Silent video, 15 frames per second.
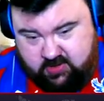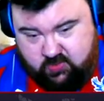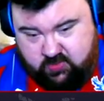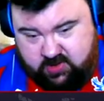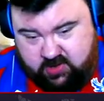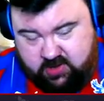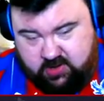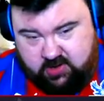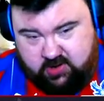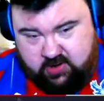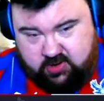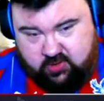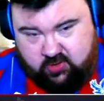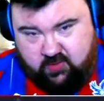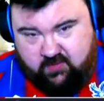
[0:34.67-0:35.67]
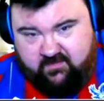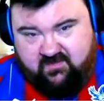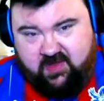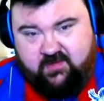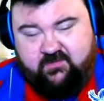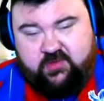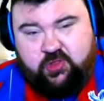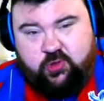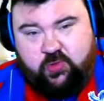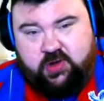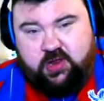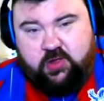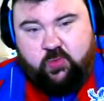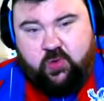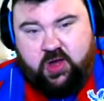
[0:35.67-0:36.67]
we are going to do FIFA
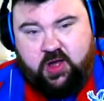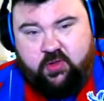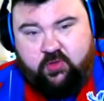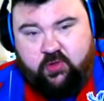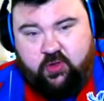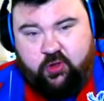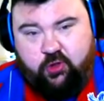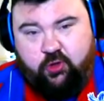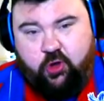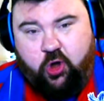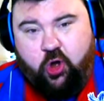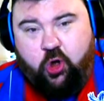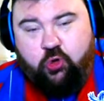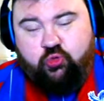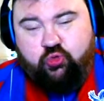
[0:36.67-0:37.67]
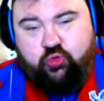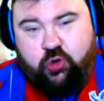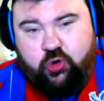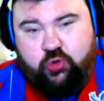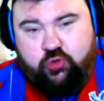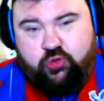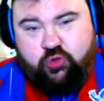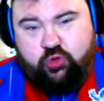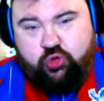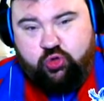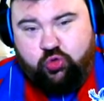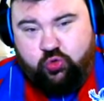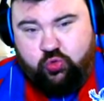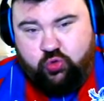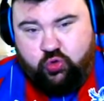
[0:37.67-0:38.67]
21 A Road
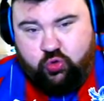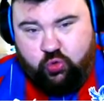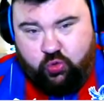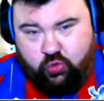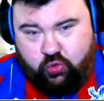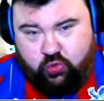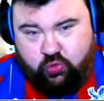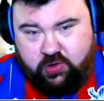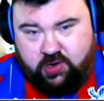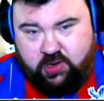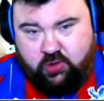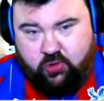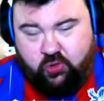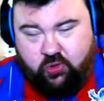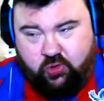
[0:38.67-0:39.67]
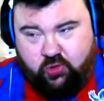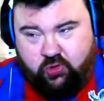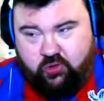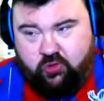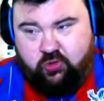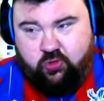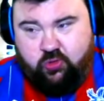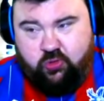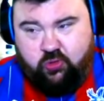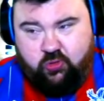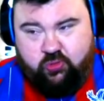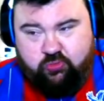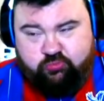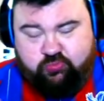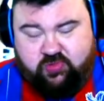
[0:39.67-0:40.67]
to Glory or
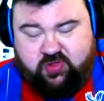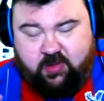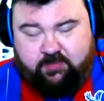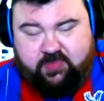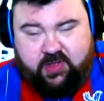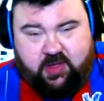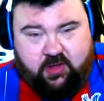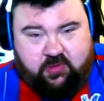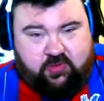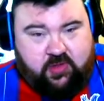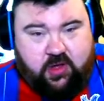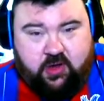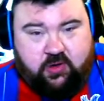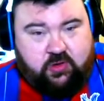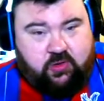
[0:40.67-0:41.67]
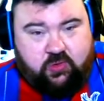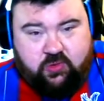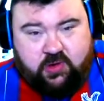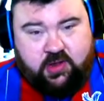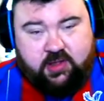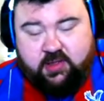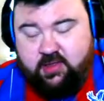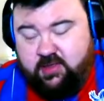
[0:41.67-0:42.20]
something else that I'll call it.